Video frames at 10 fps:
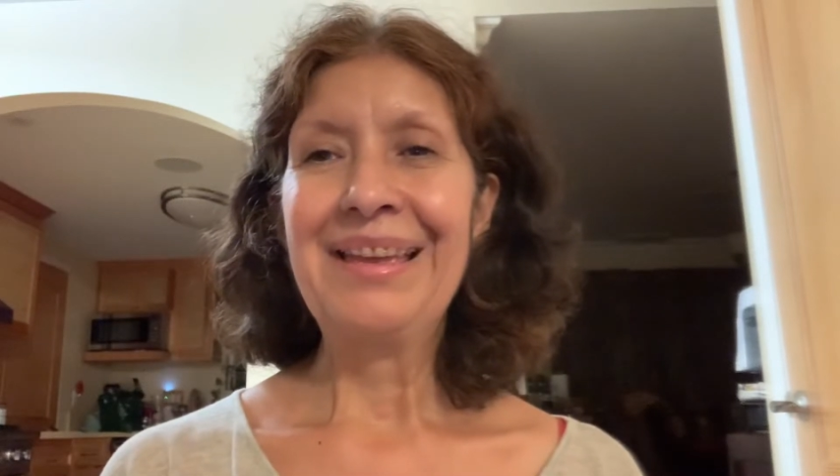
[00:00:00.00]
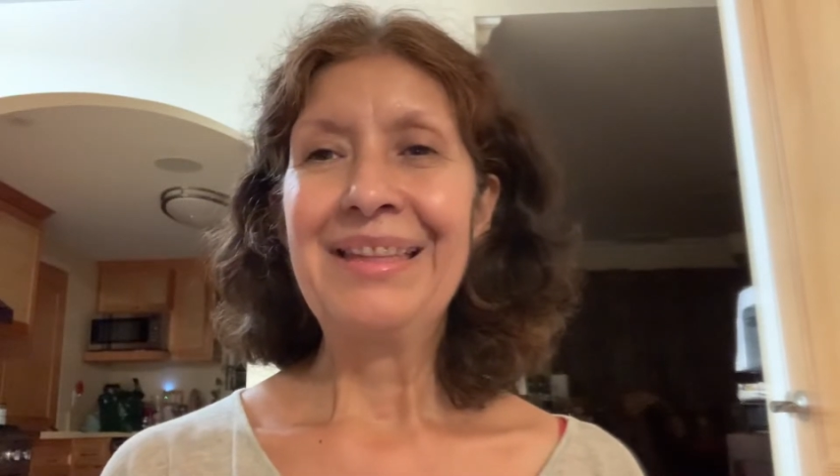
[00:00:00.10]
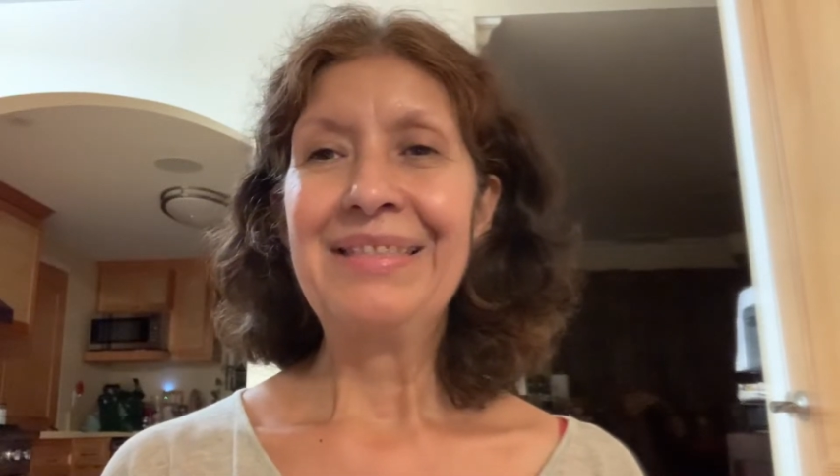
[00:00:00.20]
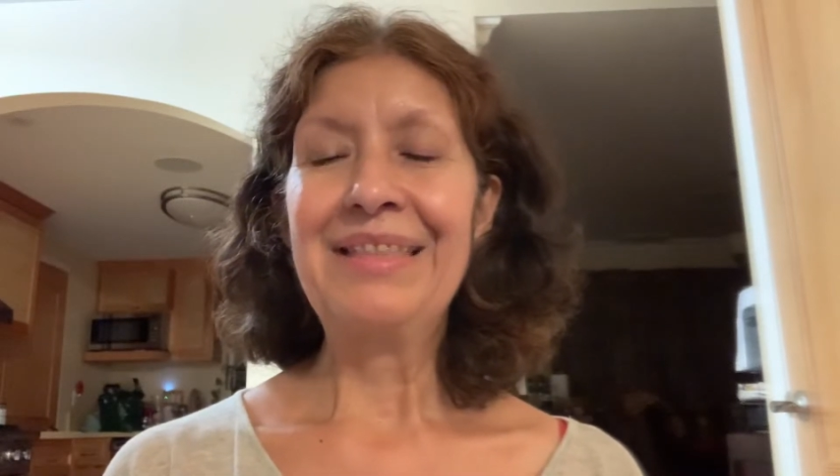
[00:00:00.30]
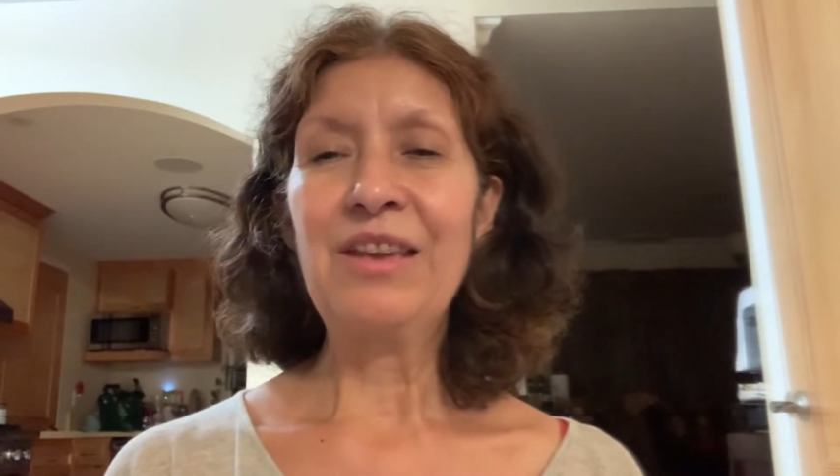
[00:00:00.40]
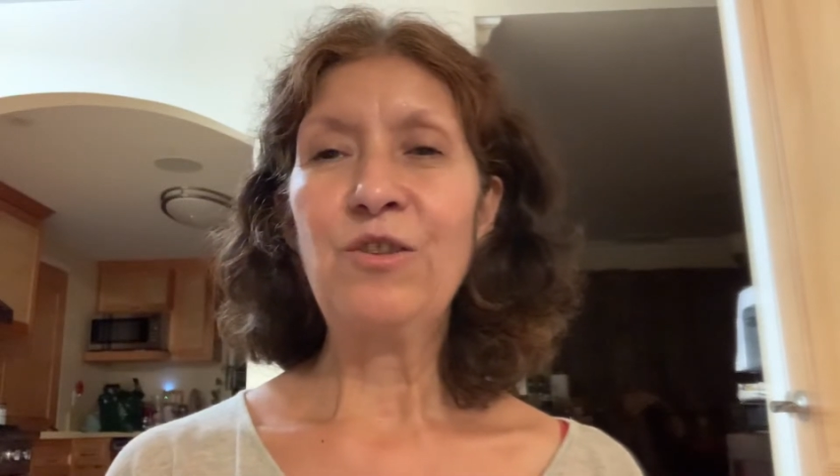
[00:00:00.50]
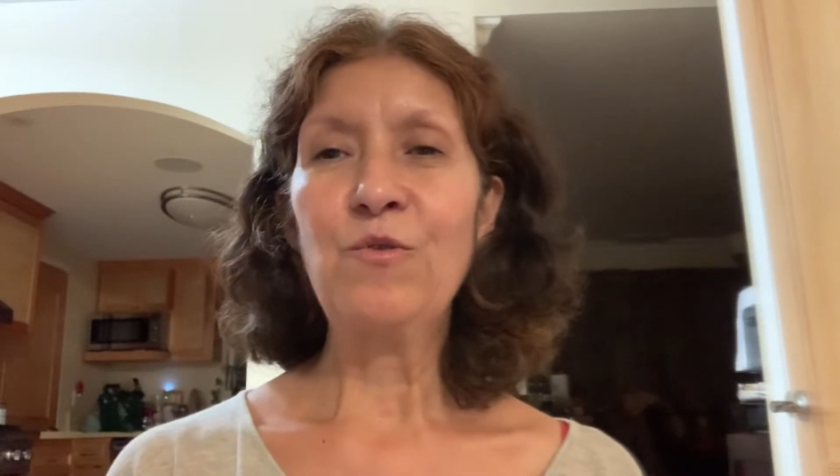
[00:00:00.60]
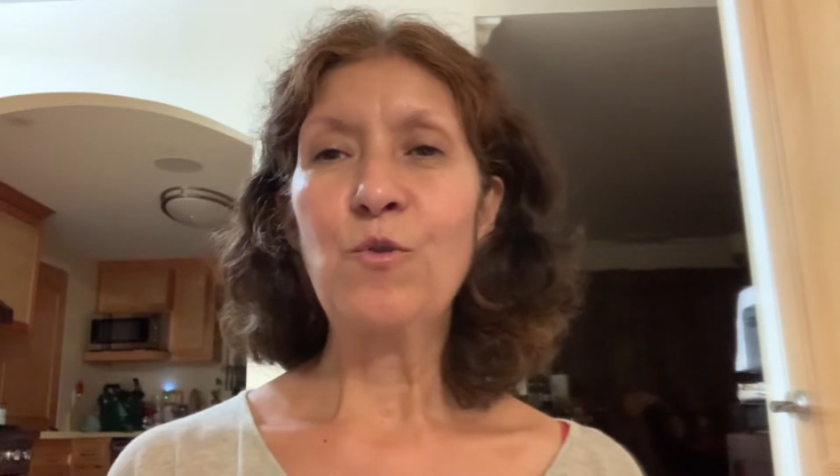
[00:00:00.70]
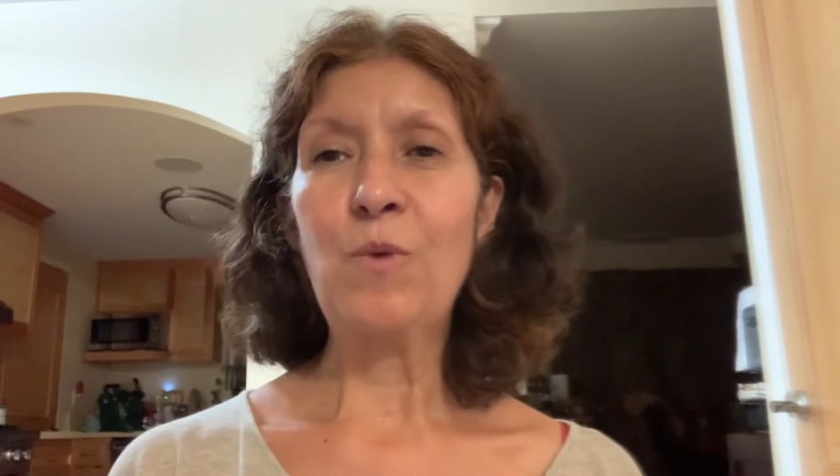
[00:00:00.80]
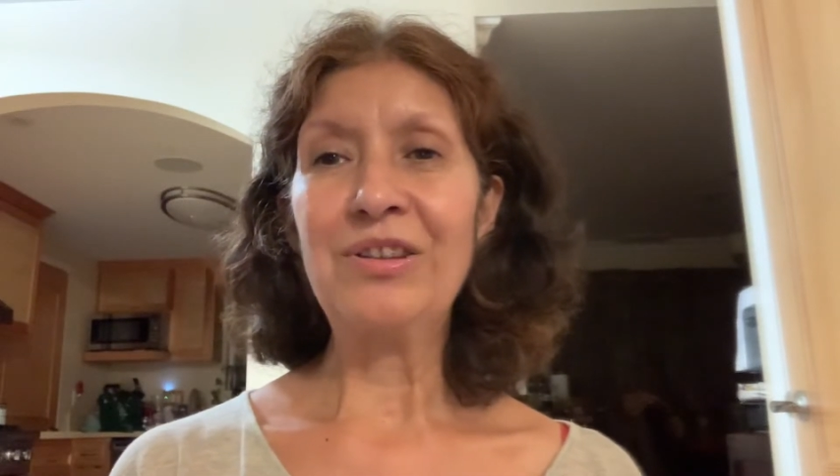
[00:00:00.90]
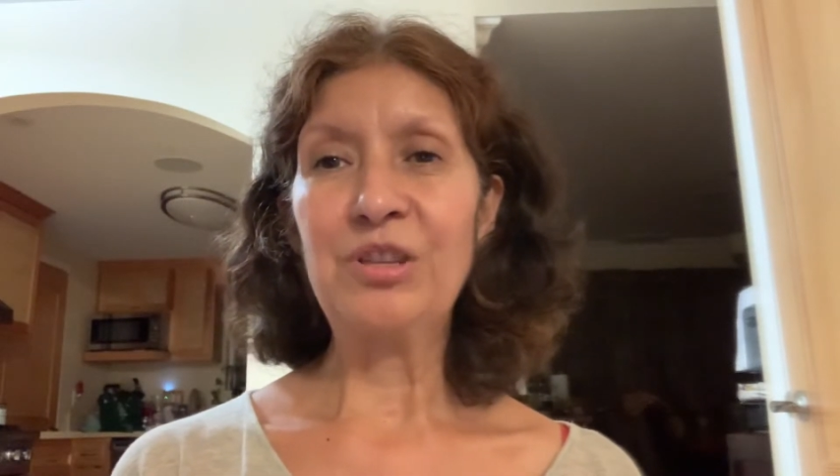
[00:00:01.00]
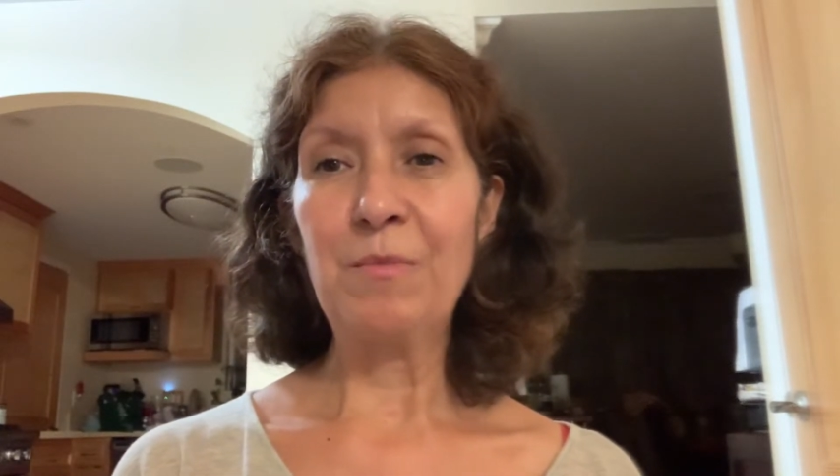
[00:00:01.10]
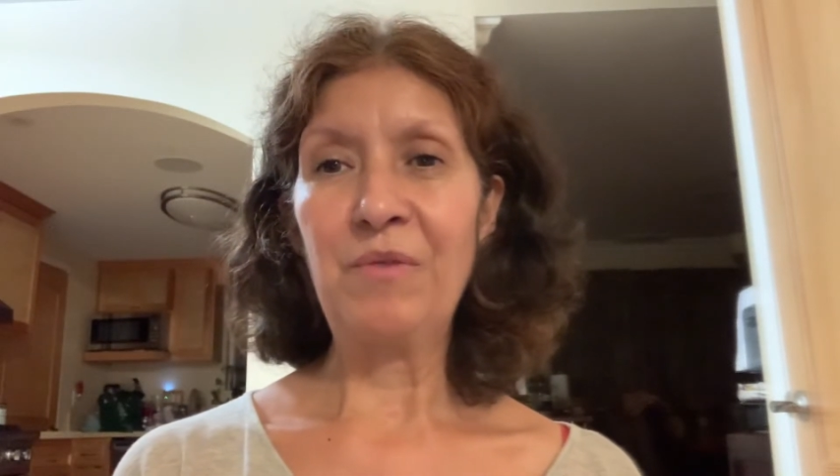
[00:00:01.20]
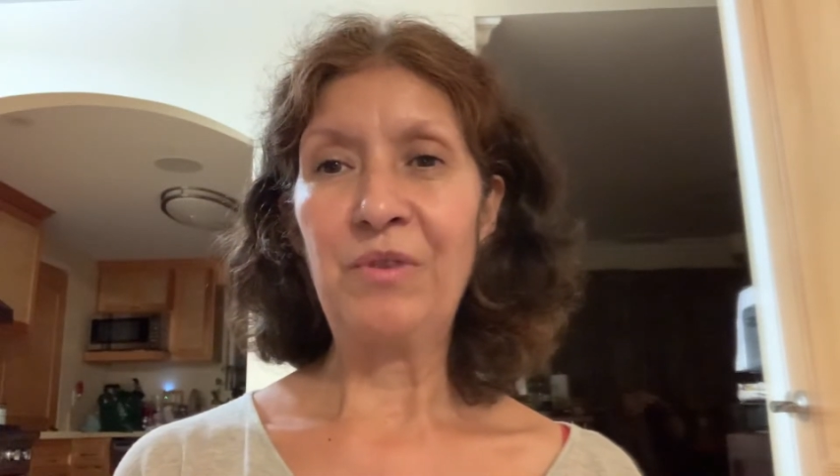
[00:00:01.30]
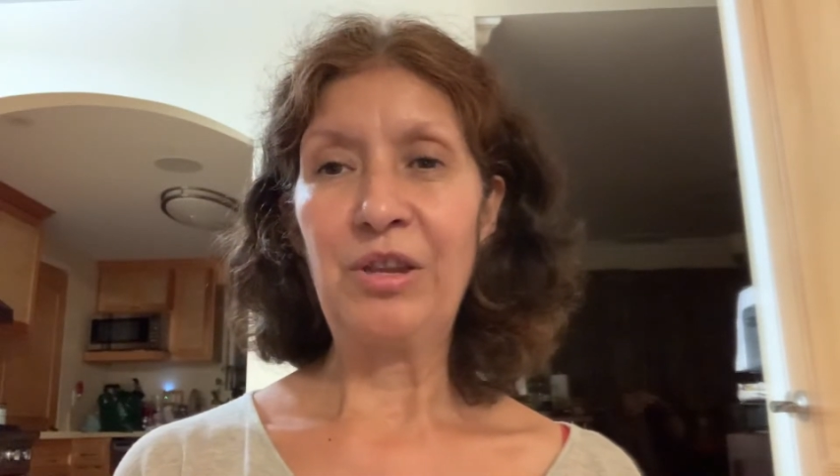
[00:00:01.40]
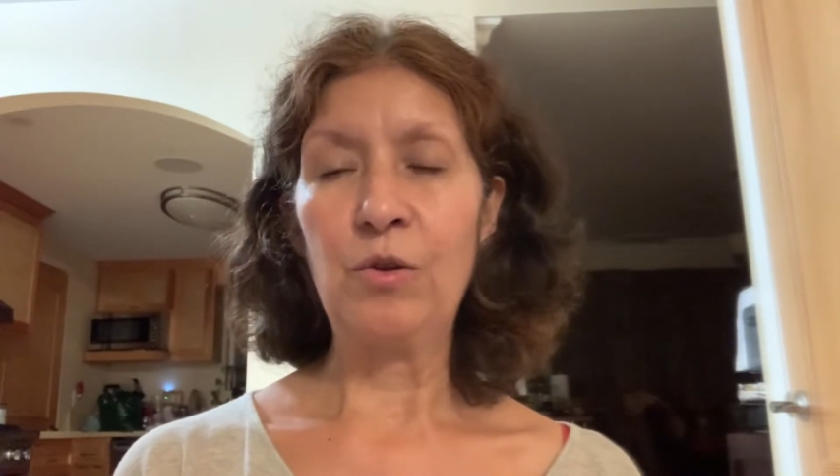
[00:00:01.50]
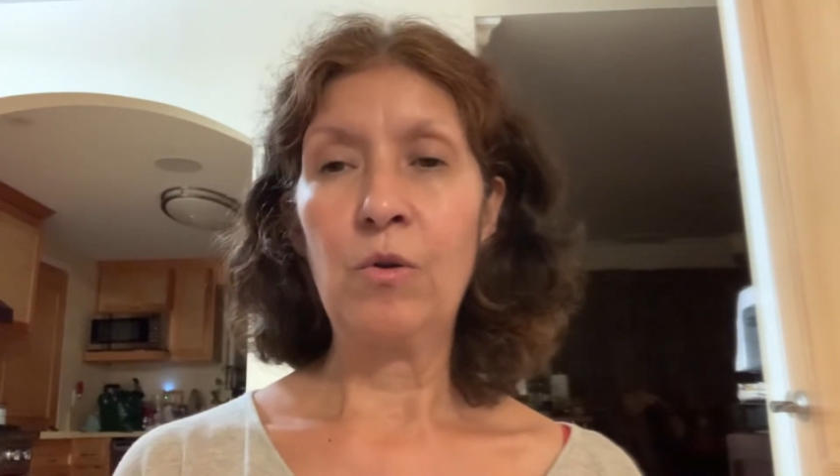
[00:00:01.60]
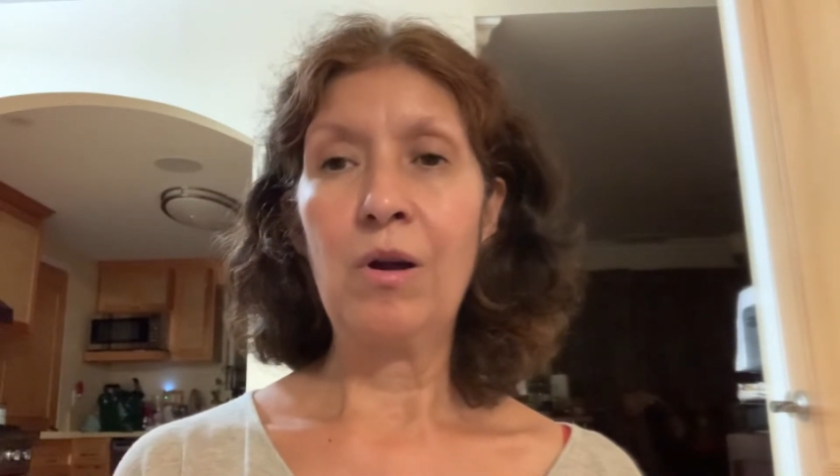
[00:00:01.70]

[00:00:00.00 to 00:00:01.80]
Thank you for watching my video.